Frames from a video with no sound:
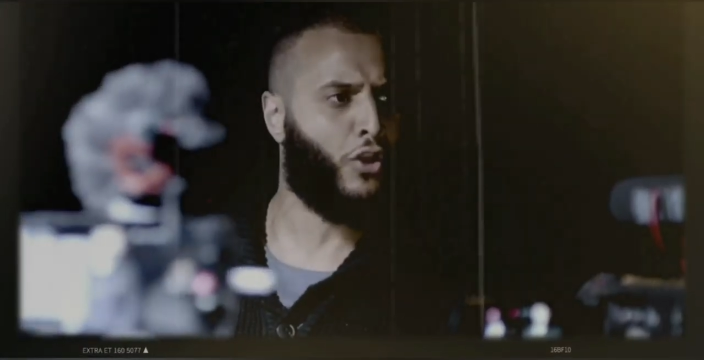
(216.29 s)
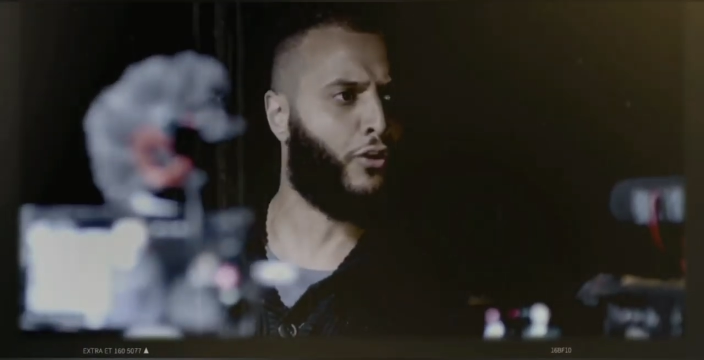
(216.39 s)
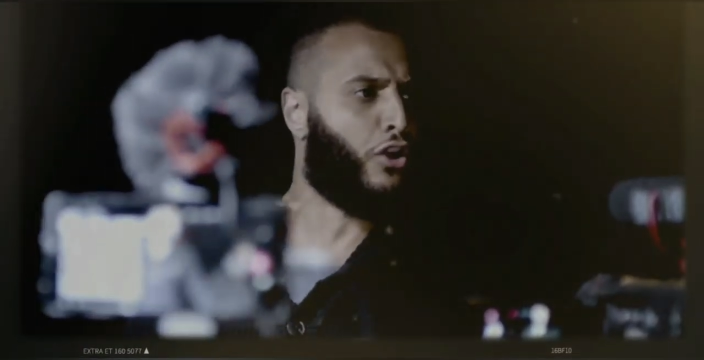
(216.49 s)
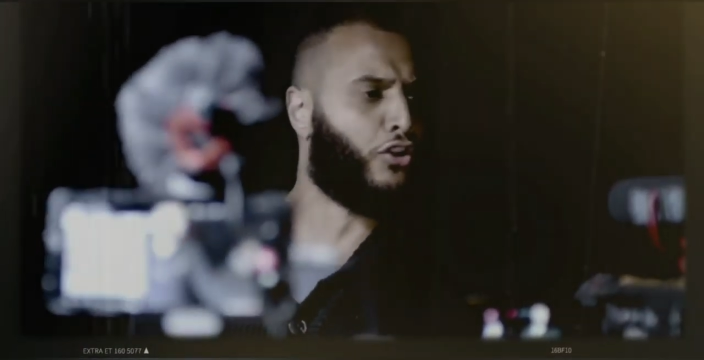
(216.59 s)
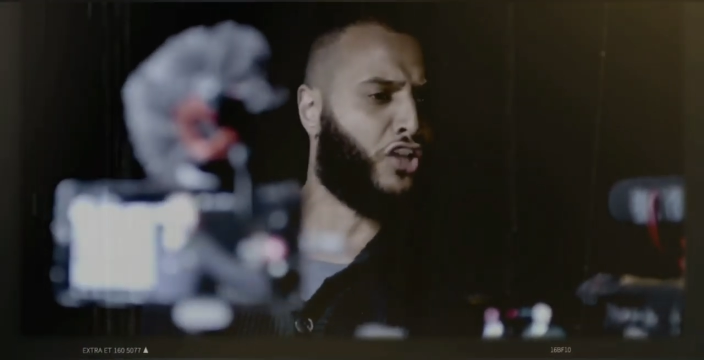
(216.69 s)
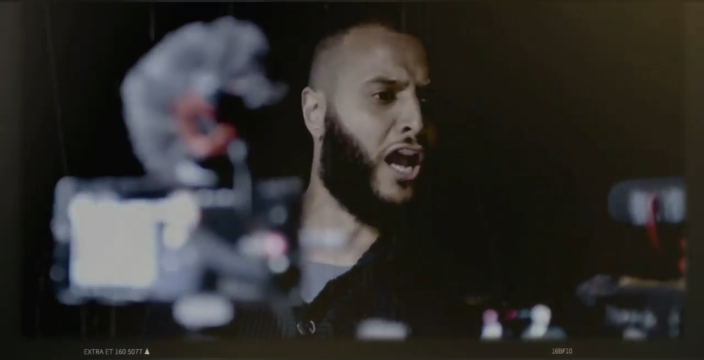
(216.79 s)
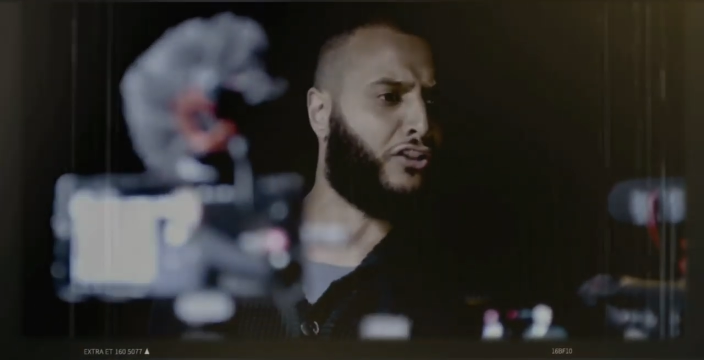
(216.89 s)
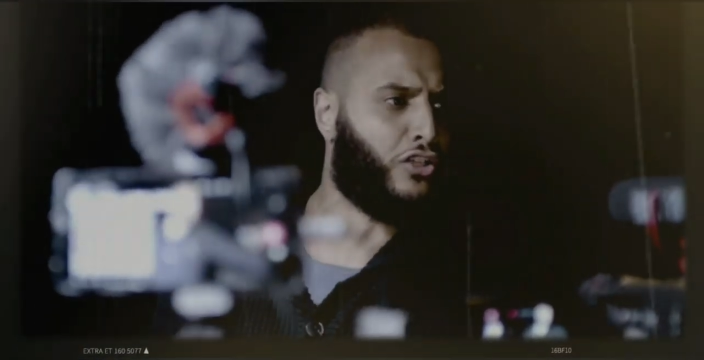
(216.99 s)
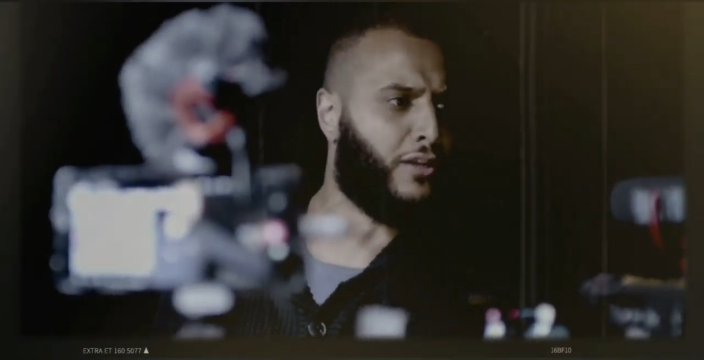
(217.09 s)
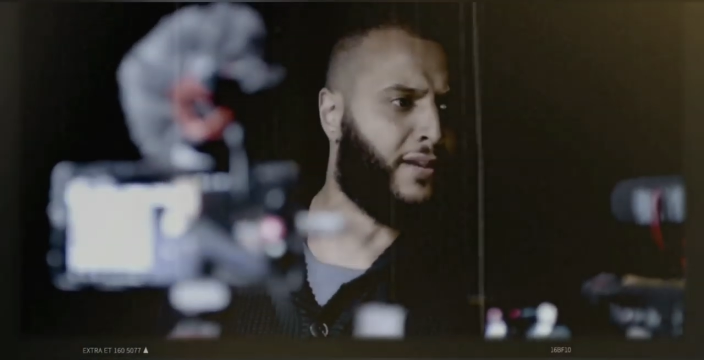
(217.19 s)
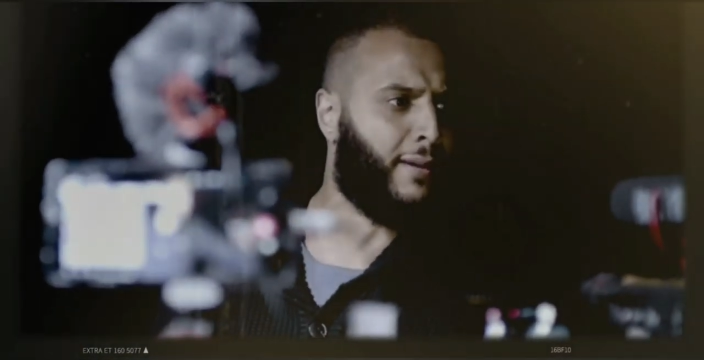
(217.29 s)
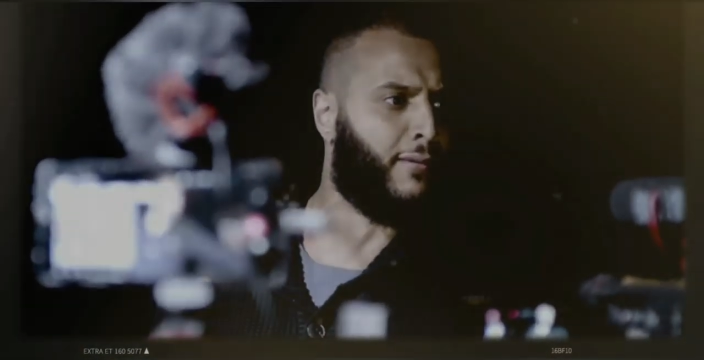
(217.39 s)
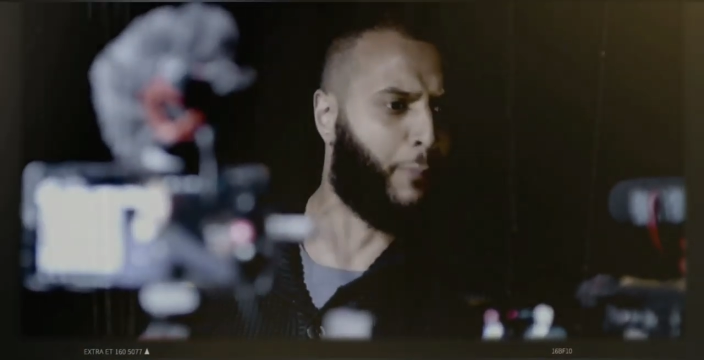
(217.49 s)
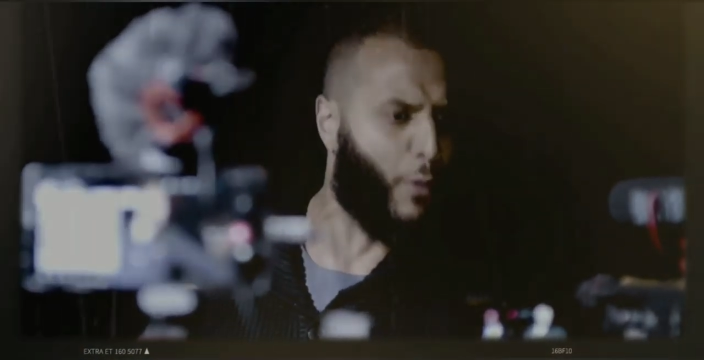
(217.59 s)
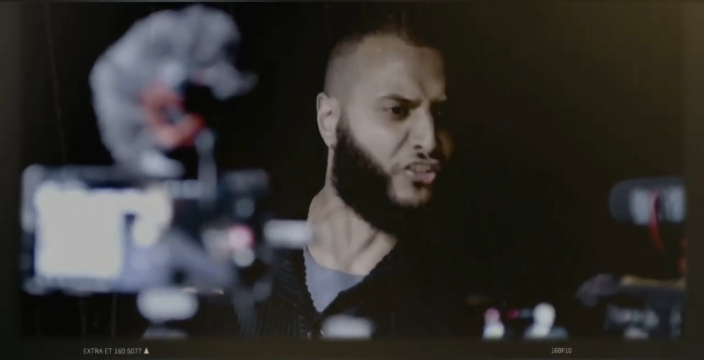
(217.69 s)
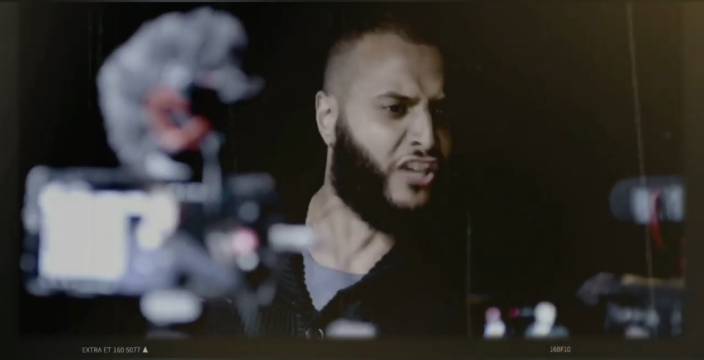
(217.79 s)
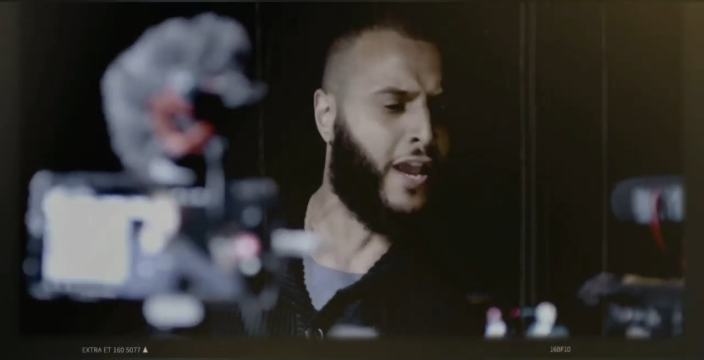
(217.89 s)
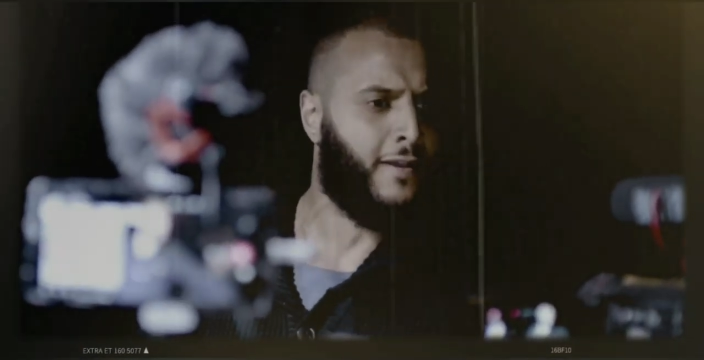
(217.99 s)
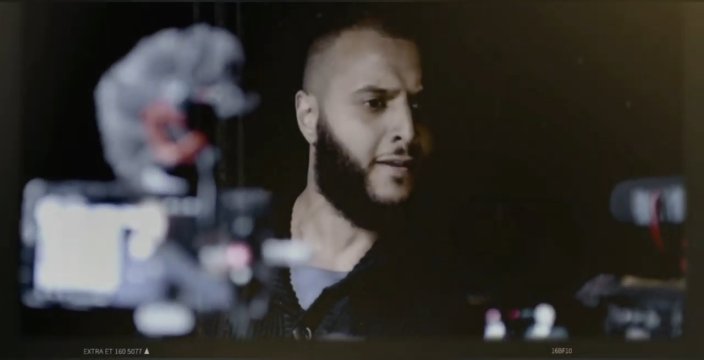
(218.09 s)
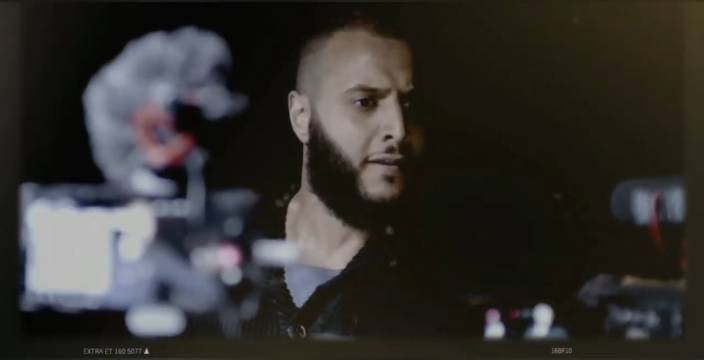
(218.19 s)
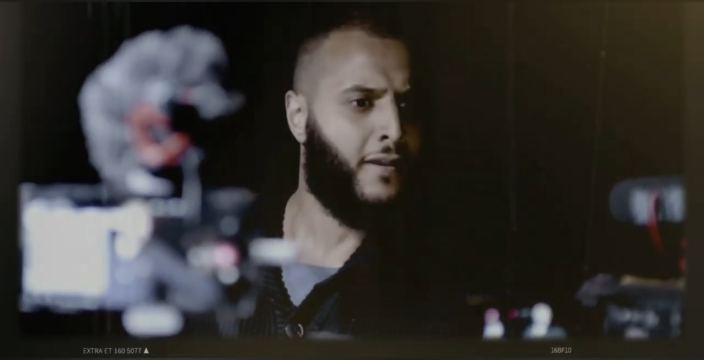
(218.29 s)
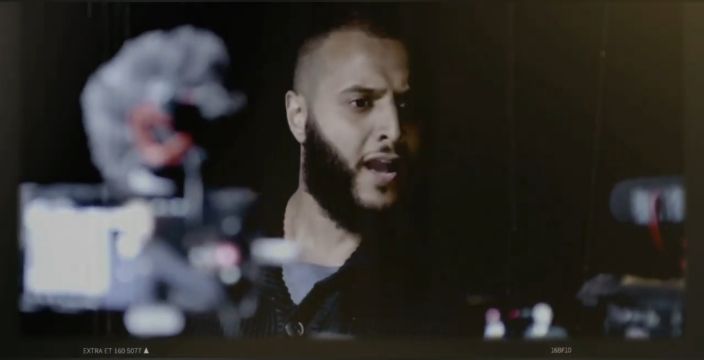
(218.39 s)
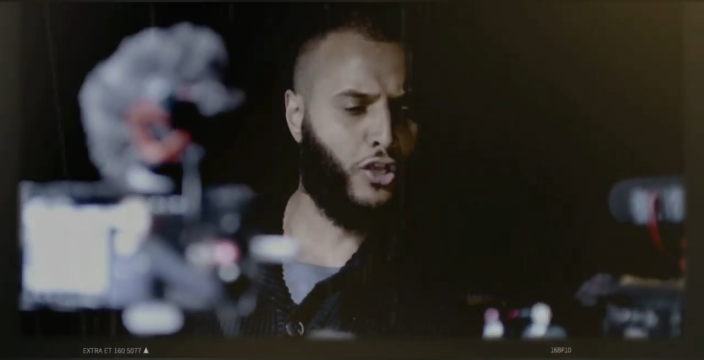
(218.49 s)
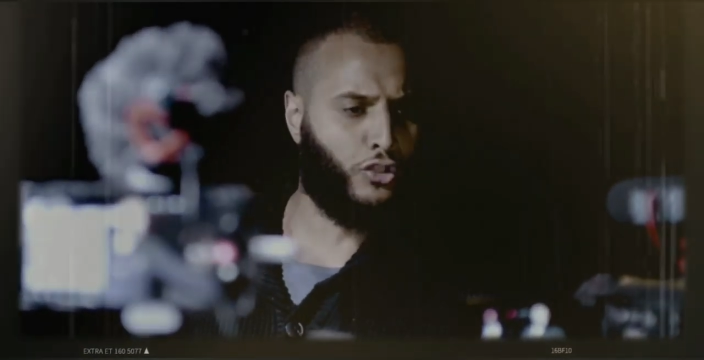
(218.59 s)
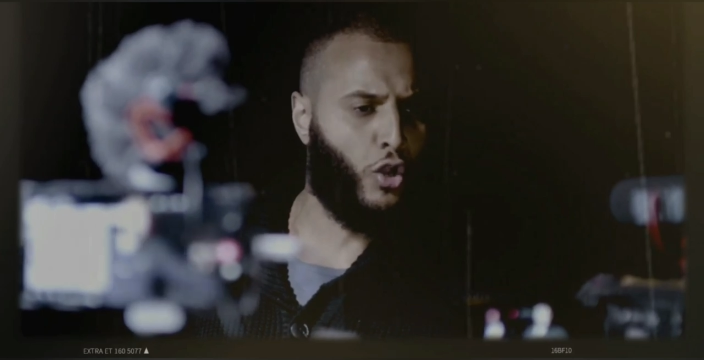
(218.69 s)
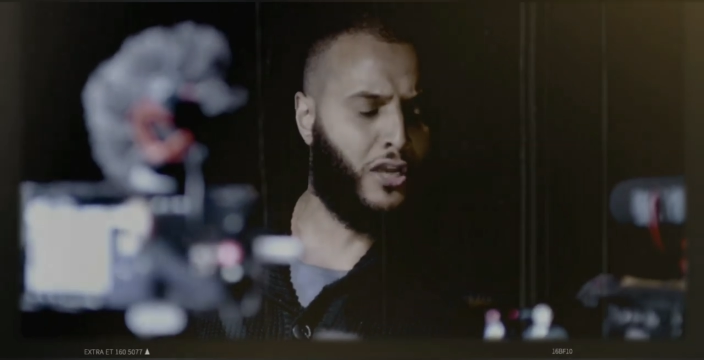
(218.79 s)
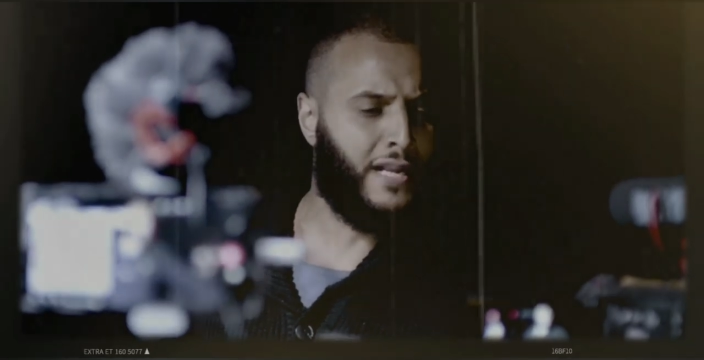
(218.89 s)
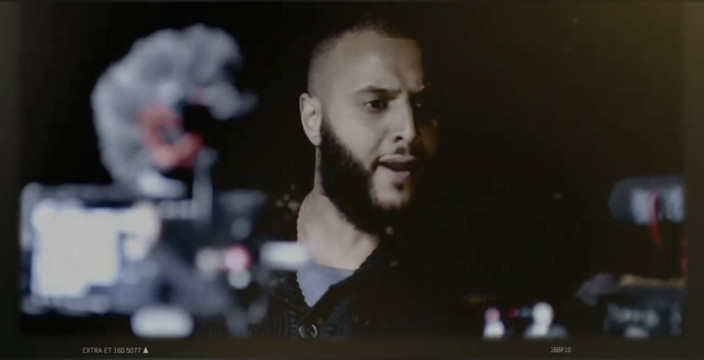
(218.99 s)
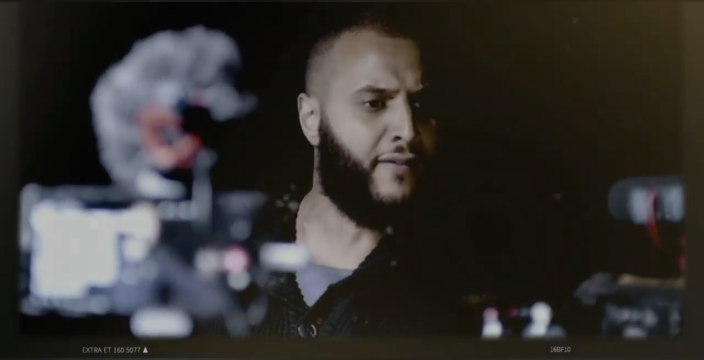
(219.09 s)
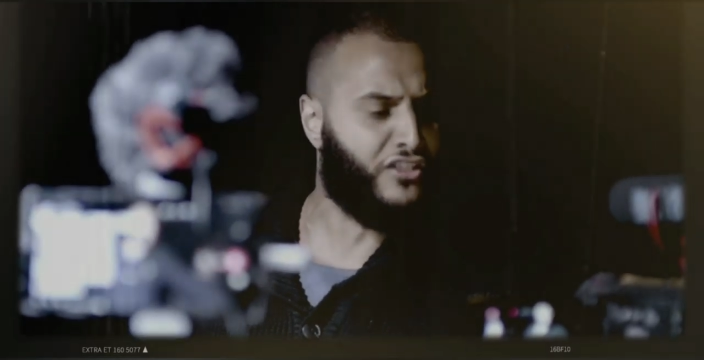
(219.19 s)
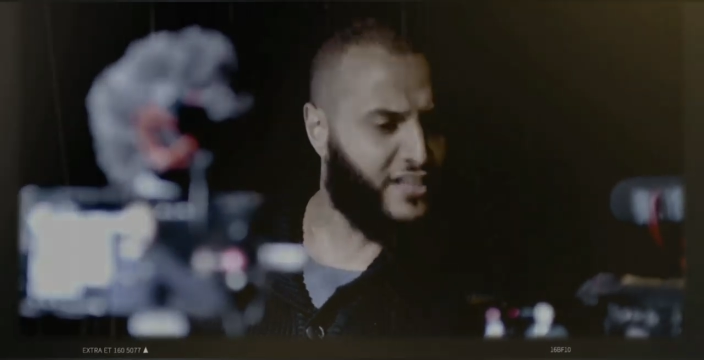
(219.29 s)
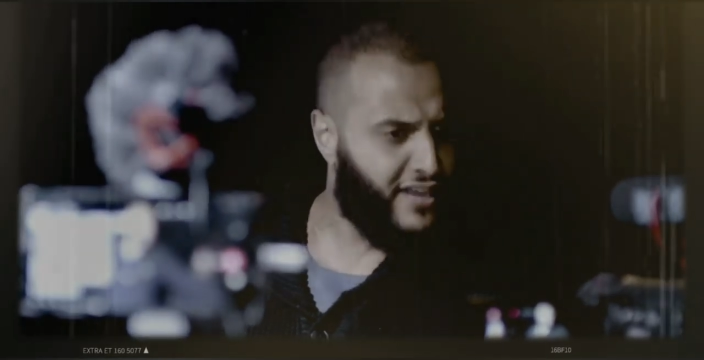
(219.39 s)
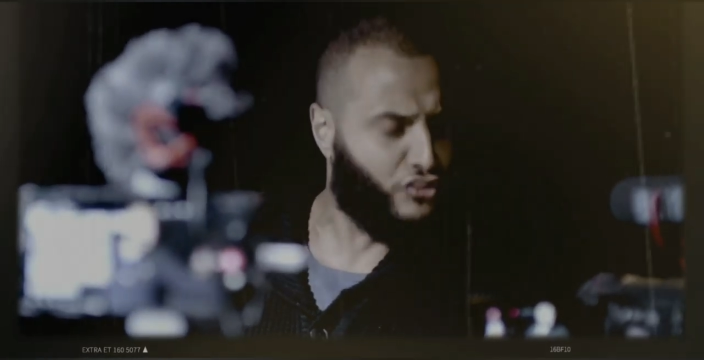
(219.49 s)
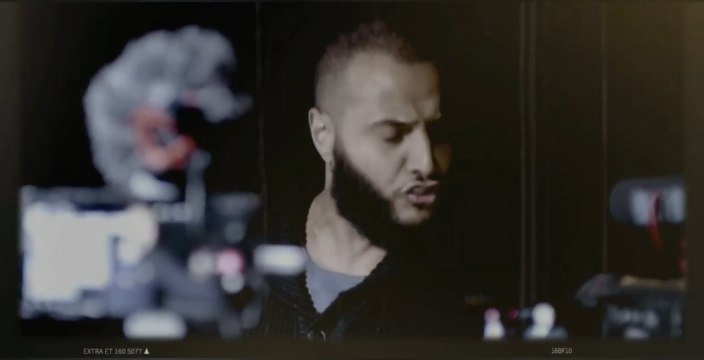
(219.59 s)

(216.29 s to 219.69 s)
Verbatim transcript: Your, your child is going to become an apostate. And you're talking about if it's a leather